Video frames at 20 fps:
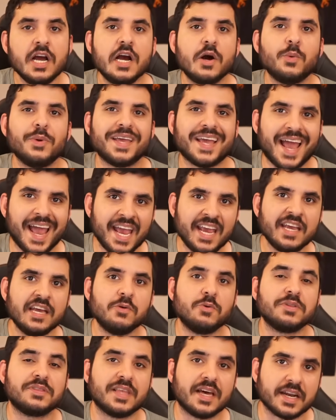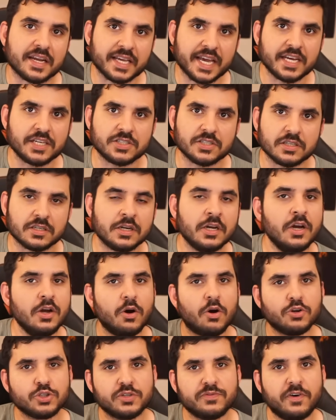We hate with dedication.
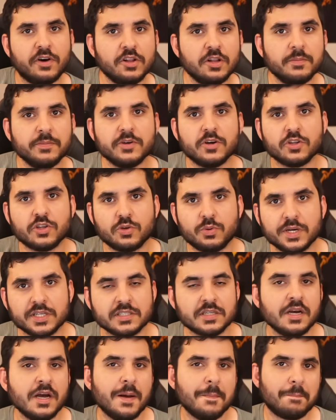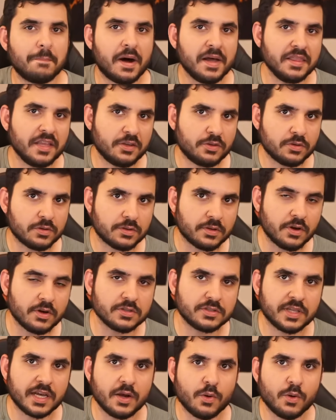Also follow me on Twitch Monday through Thursday,